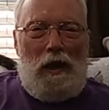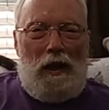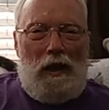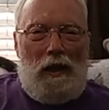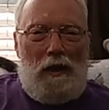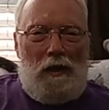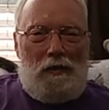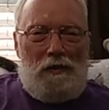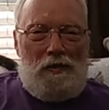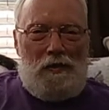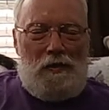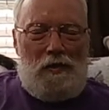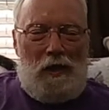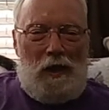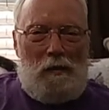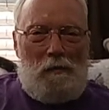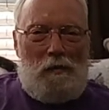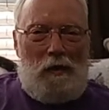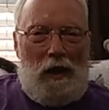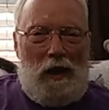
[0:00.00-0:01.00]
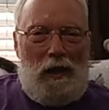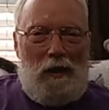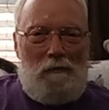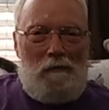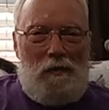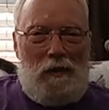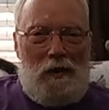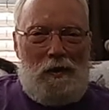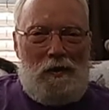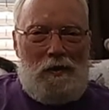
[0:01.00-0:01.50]
and it's the same
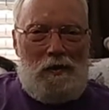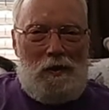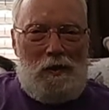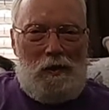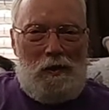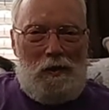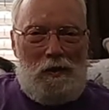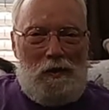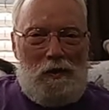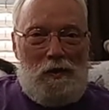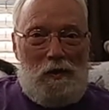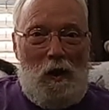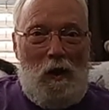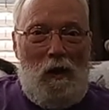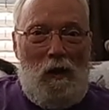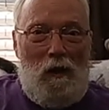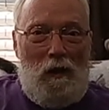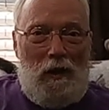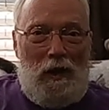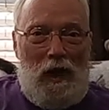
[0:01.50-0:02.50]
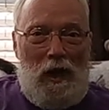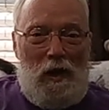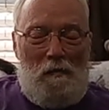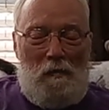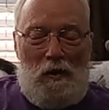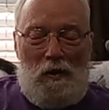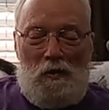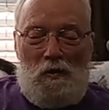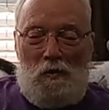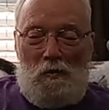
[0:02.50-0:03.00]
cave that uh, Saul
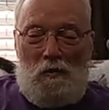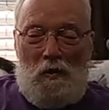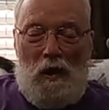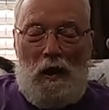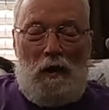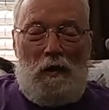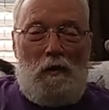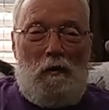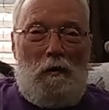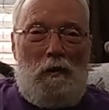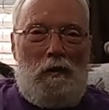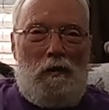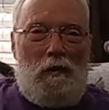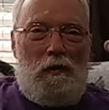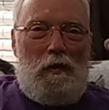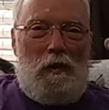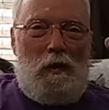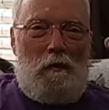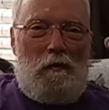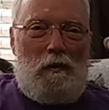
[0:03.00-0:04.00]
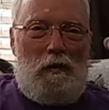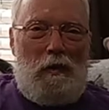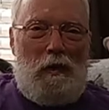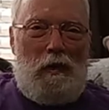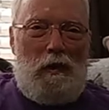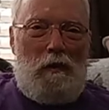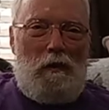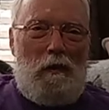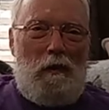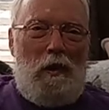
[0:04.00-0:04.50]
came into not knowing that they were
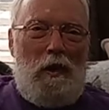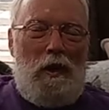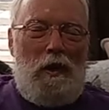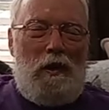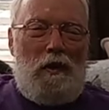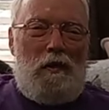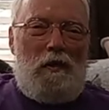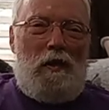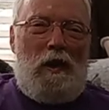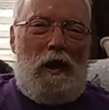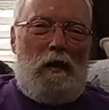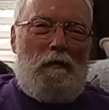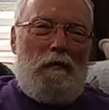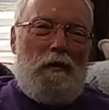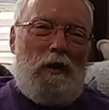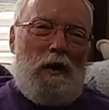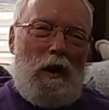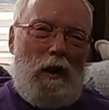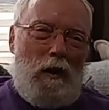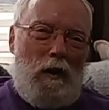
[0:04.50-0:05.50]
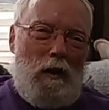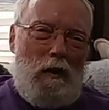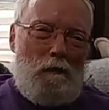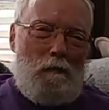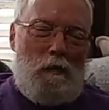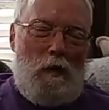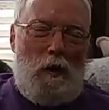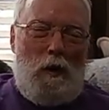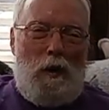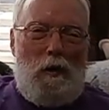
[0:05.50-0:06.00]
there. David cut
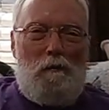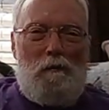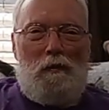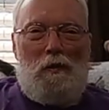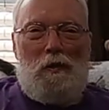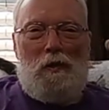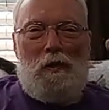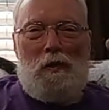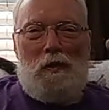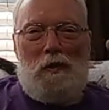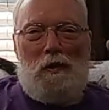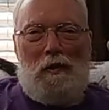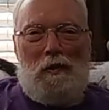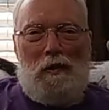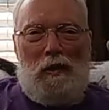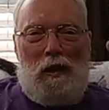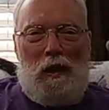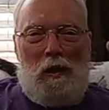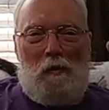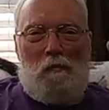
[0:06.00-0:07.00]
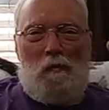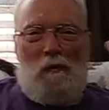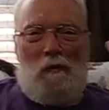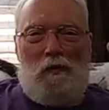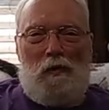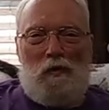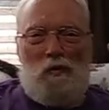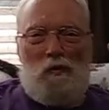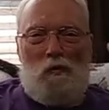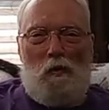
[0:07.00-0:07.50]
off part of the hem of
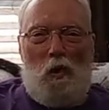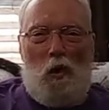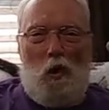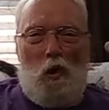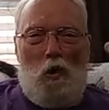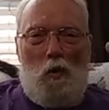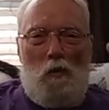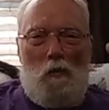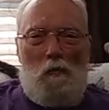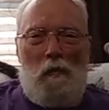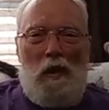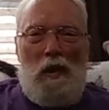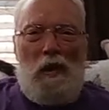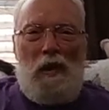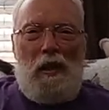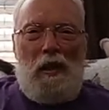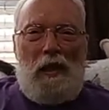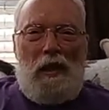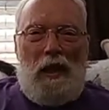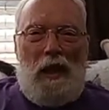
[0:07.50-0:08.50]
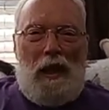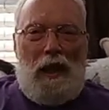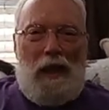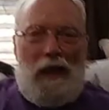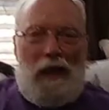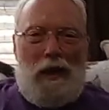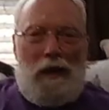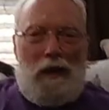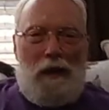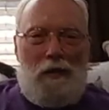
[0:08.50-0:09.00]
his robe
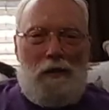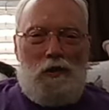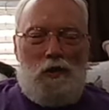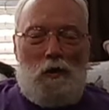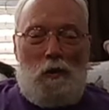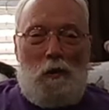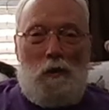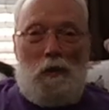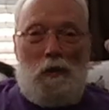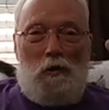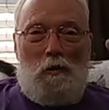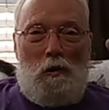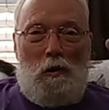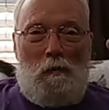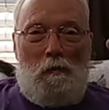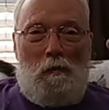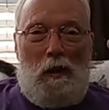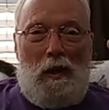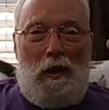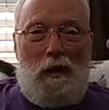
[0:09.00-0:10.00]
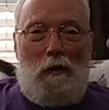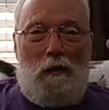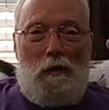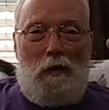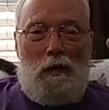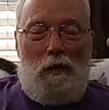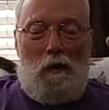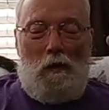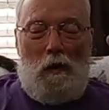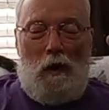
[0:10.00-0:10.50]
and showed it to him later.
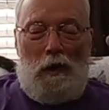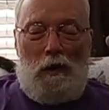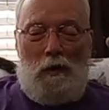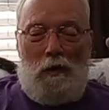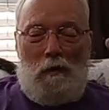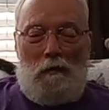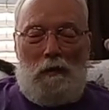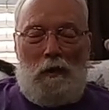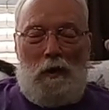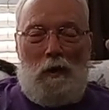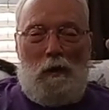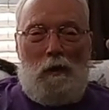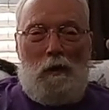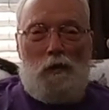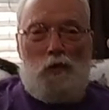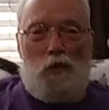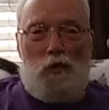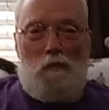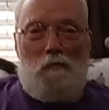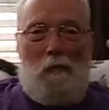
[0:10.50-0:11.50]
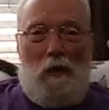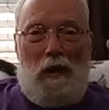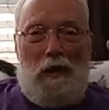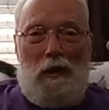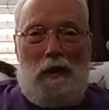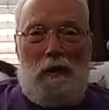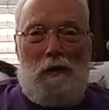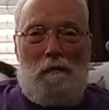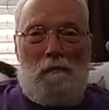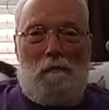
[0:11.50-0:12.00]
You know, I could have killed you. My,
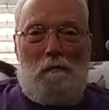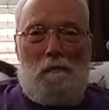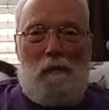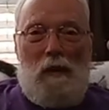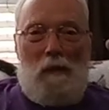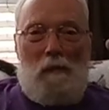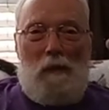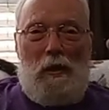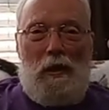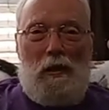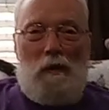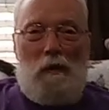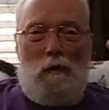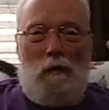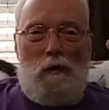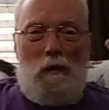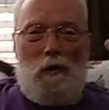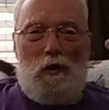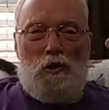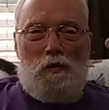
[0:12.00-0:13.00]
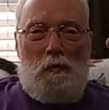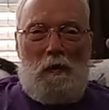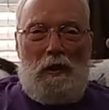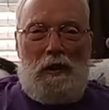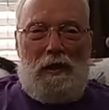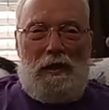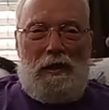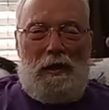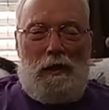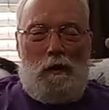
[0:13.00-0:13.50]
in my men urged
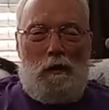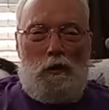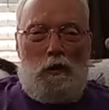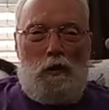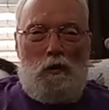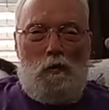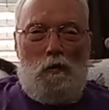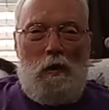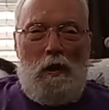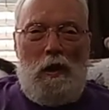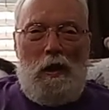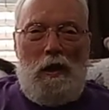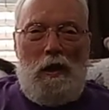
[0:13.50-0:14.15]
me to kill you.